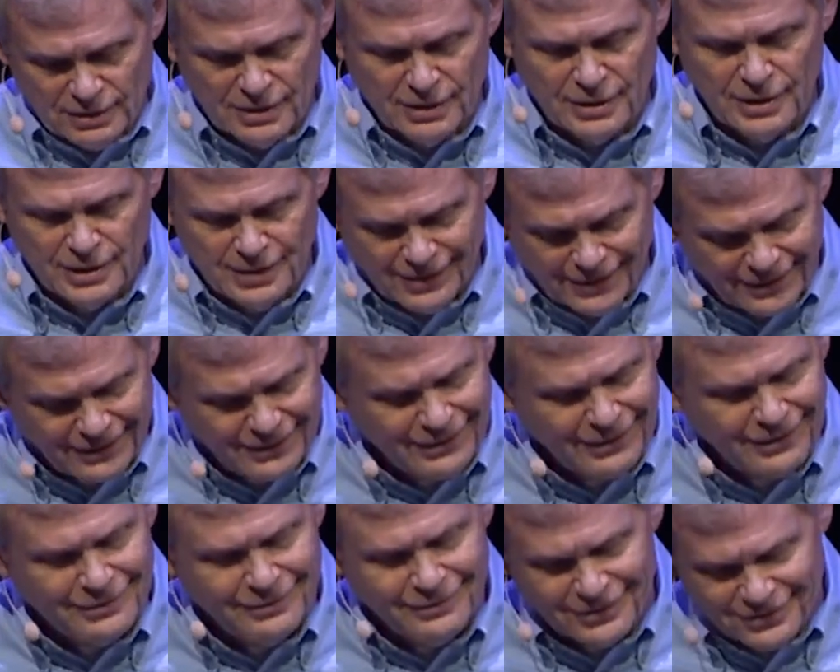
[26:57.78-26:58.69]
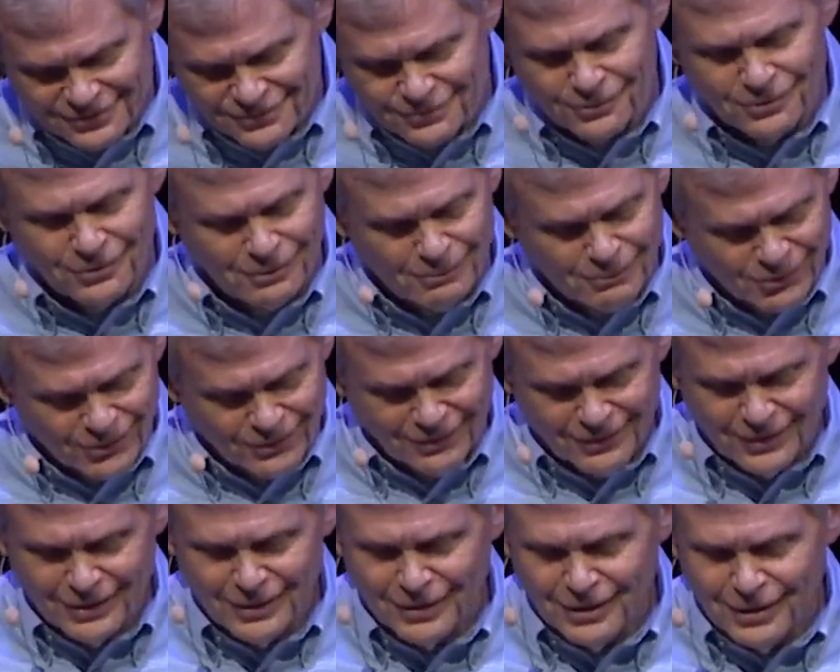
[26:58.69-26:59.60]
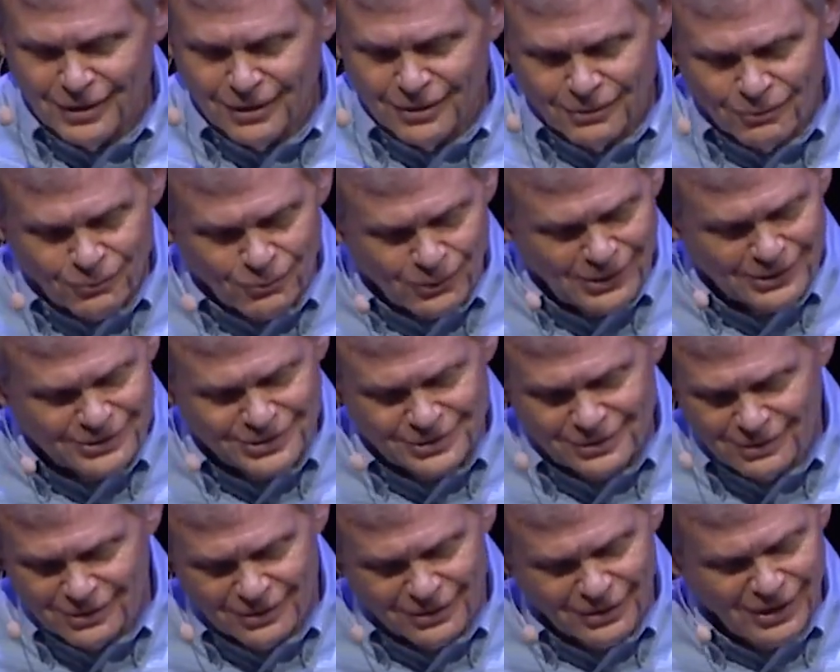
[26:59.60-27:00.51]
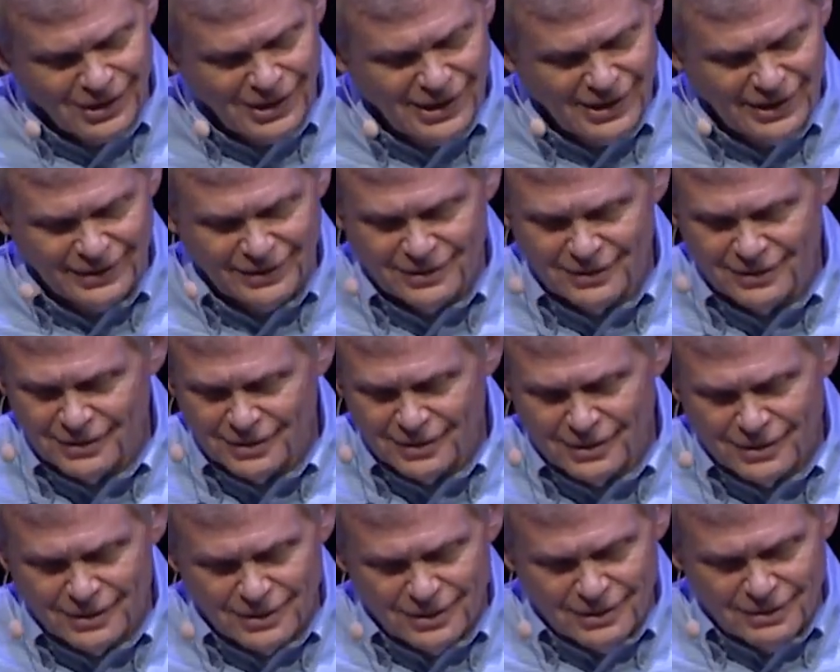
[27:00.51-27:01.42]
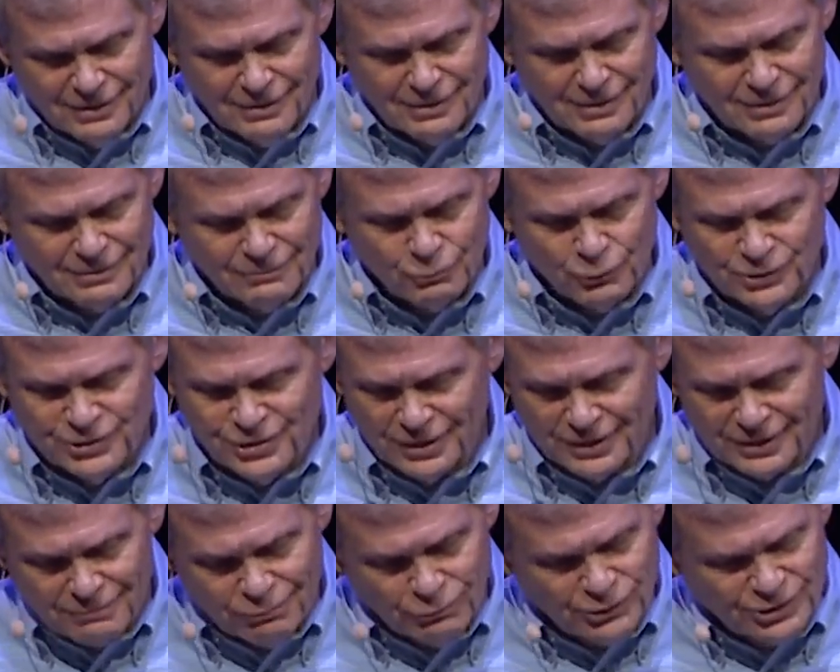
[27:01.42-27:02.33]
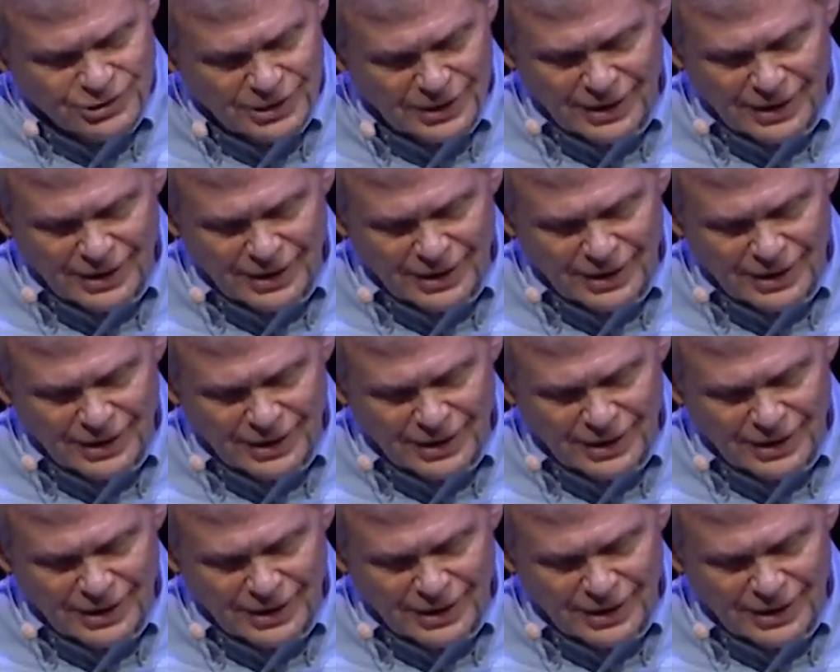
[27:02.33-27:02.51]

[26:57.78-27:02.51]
today in this room or watching online. Would you